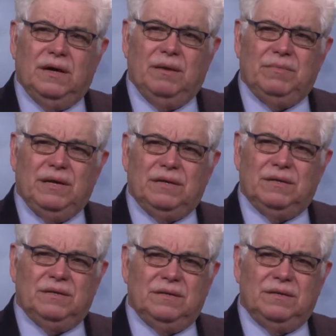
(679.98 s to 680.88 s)
I'm not,
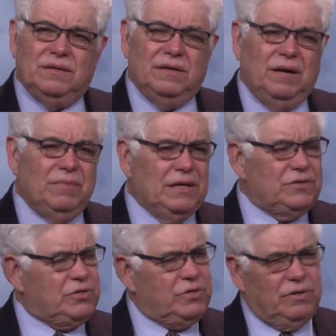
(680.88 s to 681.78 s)
I'm
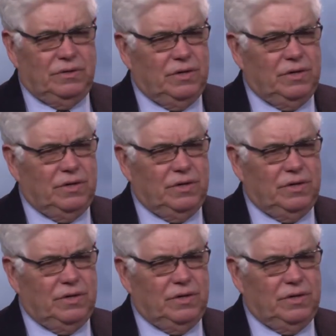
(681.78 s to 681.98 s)
not sure.